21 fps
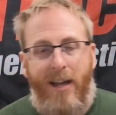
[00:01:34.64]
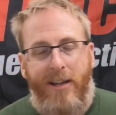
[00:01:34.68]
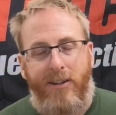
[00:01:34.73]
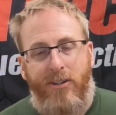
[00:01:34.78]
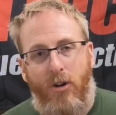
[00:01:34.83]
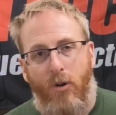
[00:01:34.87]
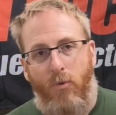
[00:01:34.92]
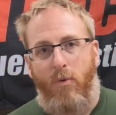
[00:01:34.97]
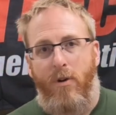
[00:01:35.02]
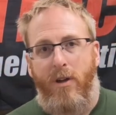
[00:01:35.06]

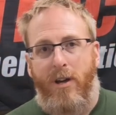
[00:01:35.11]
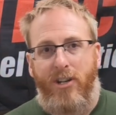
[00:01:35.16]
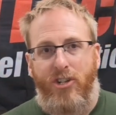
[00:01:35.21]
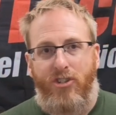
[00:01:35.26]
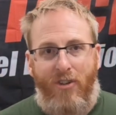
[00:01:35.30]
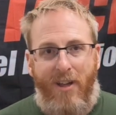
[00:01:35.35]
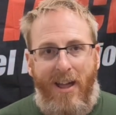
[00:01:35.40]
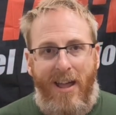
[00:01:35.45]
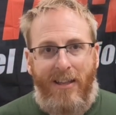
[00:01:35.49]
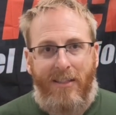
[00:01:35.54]
don't want to
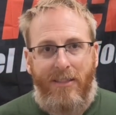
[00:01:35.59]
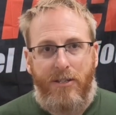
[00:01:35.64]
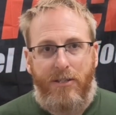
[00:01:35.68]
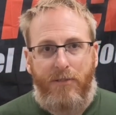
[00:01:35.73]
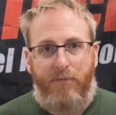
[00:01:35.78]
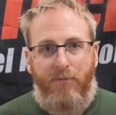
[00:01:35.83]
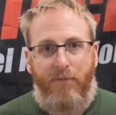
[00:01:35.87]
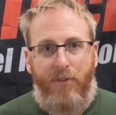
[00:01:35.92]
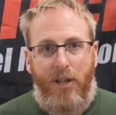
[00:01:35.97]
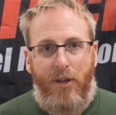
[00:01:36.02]
drag
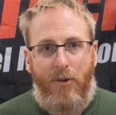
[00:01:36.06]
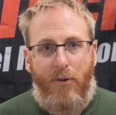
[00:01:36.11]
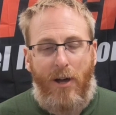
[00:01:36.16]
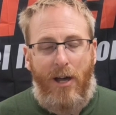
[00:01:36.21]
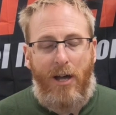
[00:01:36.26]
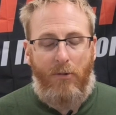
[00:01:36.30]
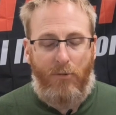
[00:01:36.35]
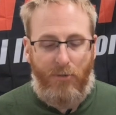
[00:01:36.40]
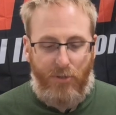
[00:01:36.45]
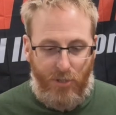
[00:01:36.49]
this video
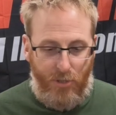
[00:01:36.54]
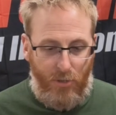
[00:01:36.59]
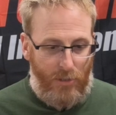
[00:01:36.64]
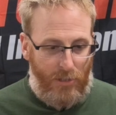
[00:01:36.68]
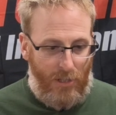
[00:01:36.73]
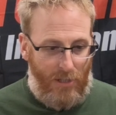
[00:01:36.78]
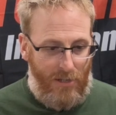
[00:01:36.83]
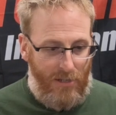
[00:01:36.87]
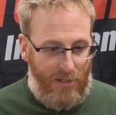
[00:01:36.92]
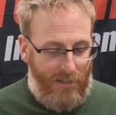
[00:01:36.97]
out too
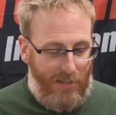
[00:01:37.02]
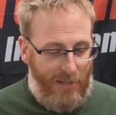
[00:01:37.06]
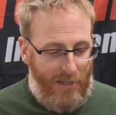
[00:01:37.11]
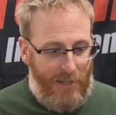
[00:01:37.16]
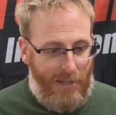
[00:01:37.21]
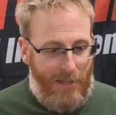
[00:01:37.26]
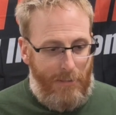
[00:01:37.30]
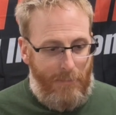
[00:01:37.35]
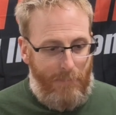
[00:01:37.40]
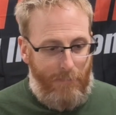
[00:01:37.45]
long,
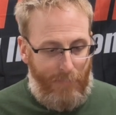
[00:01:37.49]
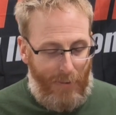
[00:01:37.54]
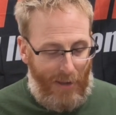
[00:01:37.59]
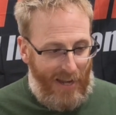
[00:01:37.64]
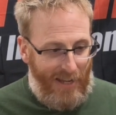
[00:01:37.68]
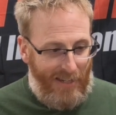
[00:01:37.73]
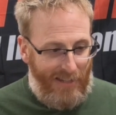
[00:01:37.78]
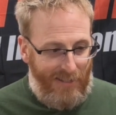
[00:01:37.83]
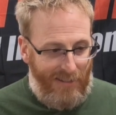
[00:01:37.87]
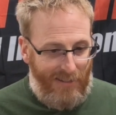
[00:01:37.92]

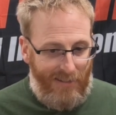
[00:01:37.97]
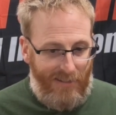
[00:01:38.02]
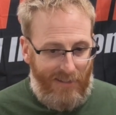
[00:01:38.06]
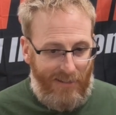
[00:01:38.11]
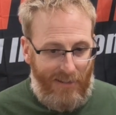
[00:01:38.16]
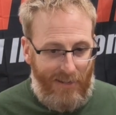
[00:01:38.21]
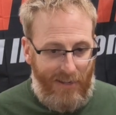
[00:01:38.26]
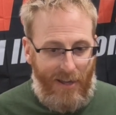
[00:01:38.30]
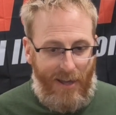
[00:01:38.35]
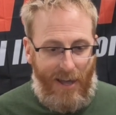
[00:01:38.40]
but
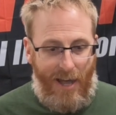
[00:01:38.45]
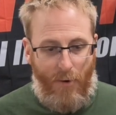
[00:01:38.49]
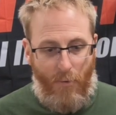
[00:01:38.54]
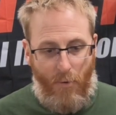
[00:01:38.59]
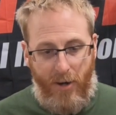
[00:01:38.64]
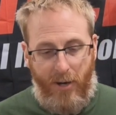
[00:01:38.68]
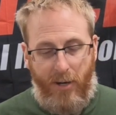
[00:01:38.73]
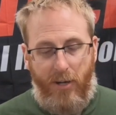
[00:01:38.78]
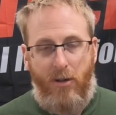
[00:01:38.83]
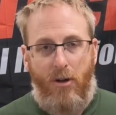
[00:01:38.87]
I
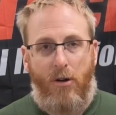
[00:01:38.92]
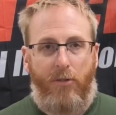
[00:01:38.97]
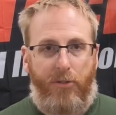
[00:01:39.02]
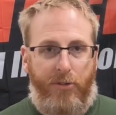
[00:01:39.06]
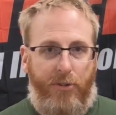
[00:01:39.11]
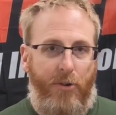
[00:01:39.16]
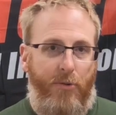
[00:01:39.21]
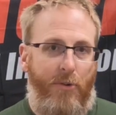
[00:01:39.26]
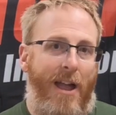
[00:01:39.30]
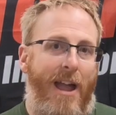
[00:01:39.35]
want to go
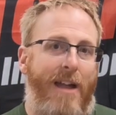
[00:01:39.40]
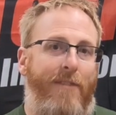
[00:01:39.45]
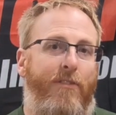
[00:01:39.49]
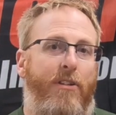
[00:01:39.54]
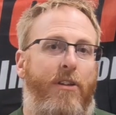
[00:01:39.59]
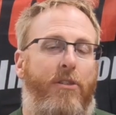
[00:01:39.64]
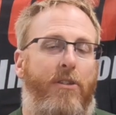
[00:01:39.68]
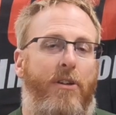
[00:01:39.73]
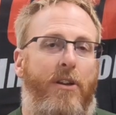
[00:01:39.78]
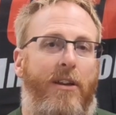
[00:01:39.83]
through
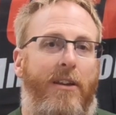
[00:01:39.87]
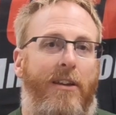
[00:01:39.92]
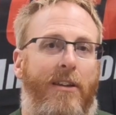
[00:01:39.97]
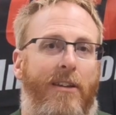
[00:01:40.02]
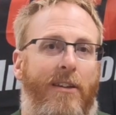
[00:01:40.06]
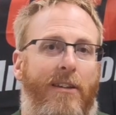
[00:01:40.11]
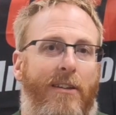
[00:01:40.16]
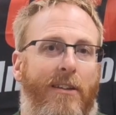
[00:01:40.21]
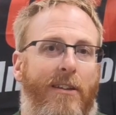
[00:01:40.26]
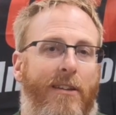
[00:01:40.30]

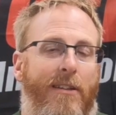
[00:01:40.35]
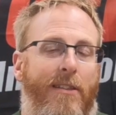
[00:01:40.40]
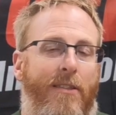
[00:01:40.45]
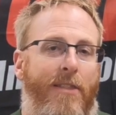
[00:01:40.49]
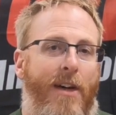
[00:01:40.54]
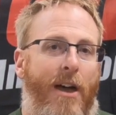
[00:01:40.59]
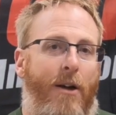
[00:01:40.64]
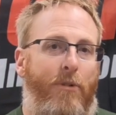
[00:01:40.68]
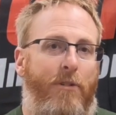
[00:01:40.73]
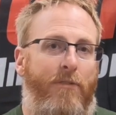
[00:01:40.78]
everything
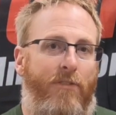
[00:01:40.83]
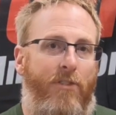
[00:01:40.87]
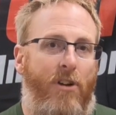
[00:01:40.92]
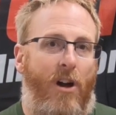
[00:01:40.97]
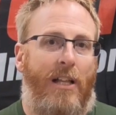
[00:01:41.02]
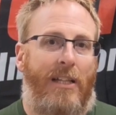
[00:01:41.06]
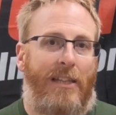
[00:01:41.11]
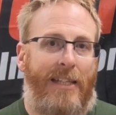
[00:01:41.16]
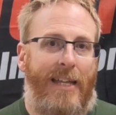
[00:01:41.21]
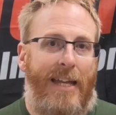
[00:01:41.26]
that we've
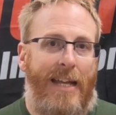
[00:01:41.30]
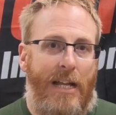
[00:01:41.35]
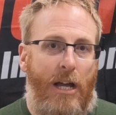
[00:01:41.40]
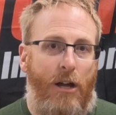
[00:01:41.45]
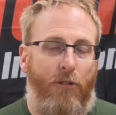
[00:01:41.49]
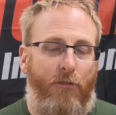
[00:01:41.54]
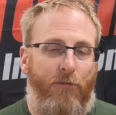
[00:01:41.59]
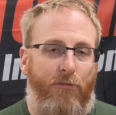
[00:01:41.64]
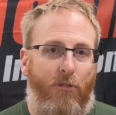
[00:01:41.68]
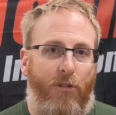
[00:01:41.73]
got laid
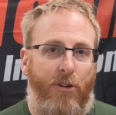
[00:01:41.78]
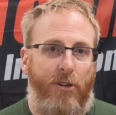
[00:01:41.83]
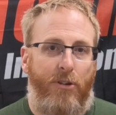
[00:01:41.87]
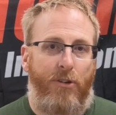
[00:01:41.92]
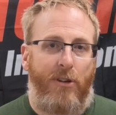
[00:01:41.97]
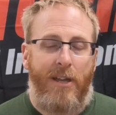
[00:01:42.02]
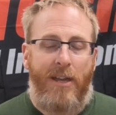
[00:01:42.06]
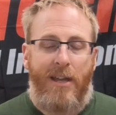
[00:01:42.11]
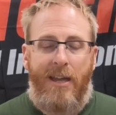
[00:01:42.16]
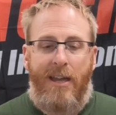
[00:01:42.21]
out for
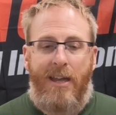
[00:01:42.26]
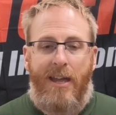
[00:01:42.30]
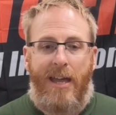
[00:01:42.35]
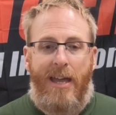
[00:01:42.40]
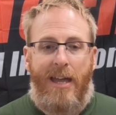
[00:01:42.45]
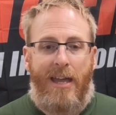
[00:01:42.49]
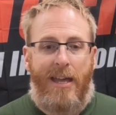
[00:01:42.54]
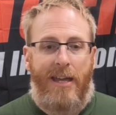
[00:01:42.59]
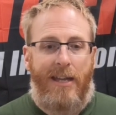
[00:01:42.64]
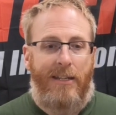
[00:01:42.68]
you
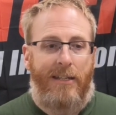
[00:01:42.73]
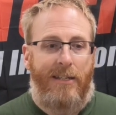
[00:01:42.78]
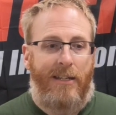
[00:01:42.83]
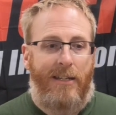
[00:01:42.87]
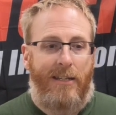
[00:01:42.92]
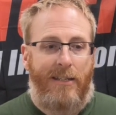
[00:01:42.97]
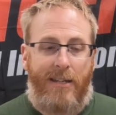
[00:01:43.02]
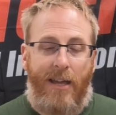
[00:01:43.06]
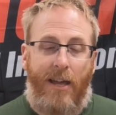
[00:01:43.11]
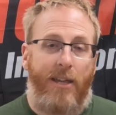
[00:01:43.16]
and
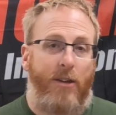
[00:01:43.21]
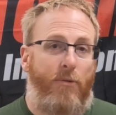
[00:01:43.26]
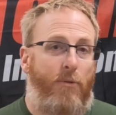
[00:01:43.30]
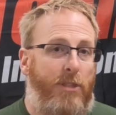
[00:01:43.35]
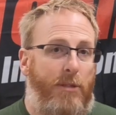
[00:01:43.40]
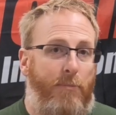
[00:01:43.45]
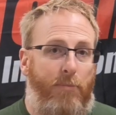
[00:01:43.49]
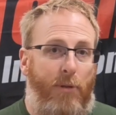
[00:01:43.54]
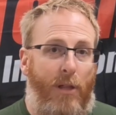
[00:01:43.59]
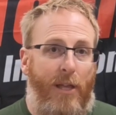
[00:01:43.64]
uh, tell you
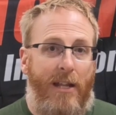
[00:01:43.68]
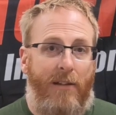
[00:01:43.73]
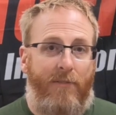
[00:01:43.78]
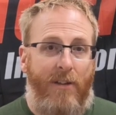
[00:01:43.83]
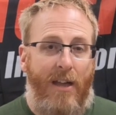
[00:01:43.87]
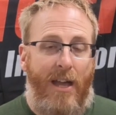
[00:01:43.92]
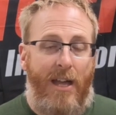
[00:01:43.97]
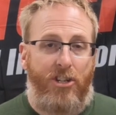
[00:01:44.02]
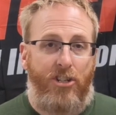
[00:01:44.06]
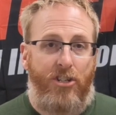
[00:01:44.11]
what the plan of
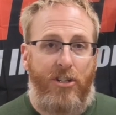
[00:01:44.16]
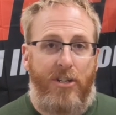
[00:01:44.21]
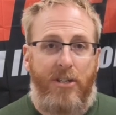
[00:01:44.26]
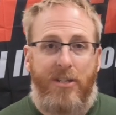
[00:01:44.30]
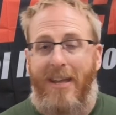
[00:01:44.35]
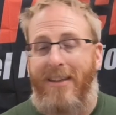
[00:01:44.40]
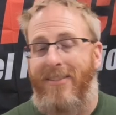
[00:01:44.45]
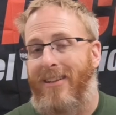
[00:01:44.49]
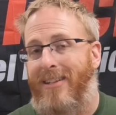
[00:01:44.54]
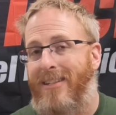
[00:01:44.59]
action
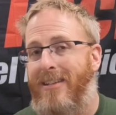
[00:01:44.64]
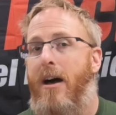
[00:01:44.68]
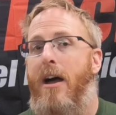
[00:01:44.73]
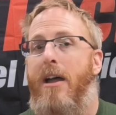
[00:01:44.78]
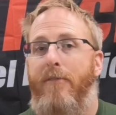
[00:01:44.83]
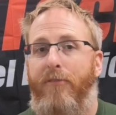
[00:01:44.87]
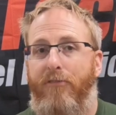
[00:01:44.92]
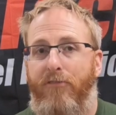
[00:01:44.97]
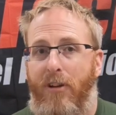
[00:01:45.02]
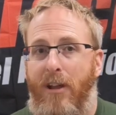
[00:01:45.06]
is and the
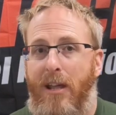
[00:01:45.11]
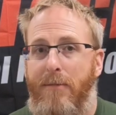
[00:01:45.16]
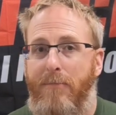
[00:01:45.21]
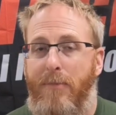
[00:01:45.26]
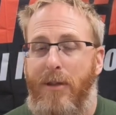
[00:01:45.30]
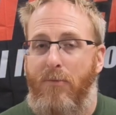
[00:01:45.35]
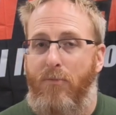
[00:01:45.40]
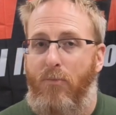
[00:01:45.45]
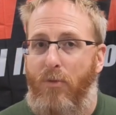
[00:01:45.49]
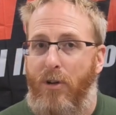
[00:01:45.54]
time frame
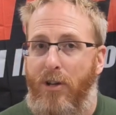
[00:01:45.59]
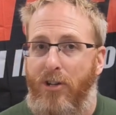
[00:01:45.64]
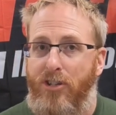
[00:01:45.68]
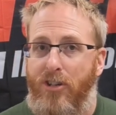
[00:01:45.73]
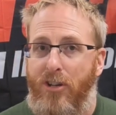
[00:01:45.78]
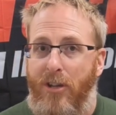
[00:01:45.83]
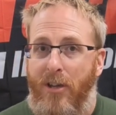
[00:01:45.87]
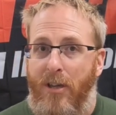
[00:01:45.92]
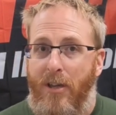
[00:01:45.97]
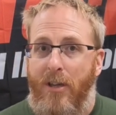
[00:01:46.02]
in
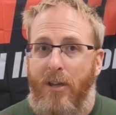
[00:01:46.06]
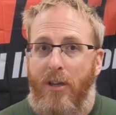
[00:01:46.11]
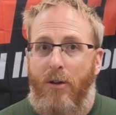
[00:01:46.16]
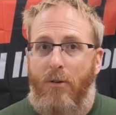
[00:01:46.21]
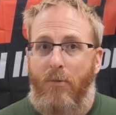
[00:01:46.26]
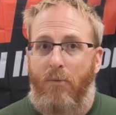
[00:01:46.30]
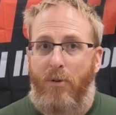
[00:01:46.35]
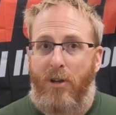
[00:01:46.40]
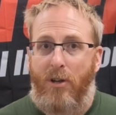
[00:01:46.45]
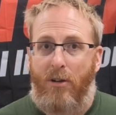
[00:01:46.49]
which
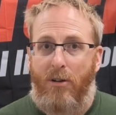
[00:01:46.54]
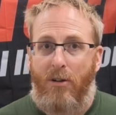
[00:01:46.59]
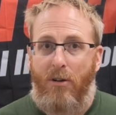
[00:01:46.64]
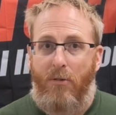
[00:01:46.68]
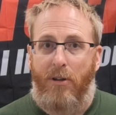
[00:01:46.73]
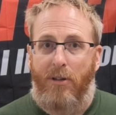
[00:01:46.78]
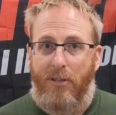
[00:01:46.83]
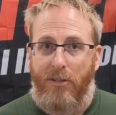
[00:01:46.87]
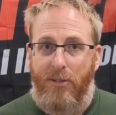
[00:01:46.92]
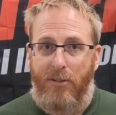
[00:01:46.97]
we are
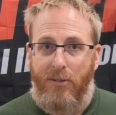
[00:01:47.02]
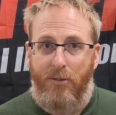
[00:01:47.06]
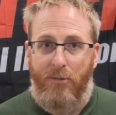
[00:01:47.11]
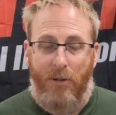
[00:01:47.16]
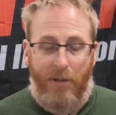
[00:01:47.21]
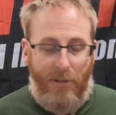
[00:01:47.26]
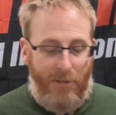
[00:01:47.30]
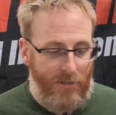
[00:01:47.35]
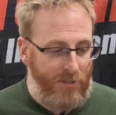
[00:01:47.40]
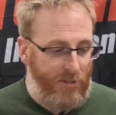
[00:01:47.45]
going to
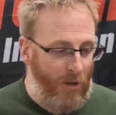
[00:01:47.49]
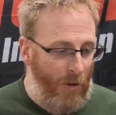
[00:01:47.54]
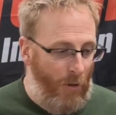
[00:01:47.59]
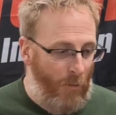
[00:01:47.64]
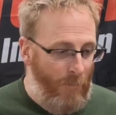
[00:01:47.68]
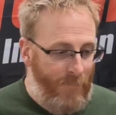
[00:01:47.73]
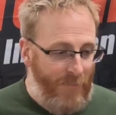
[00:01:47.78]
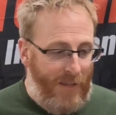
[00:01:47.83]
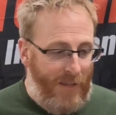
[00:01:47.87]
do it. So,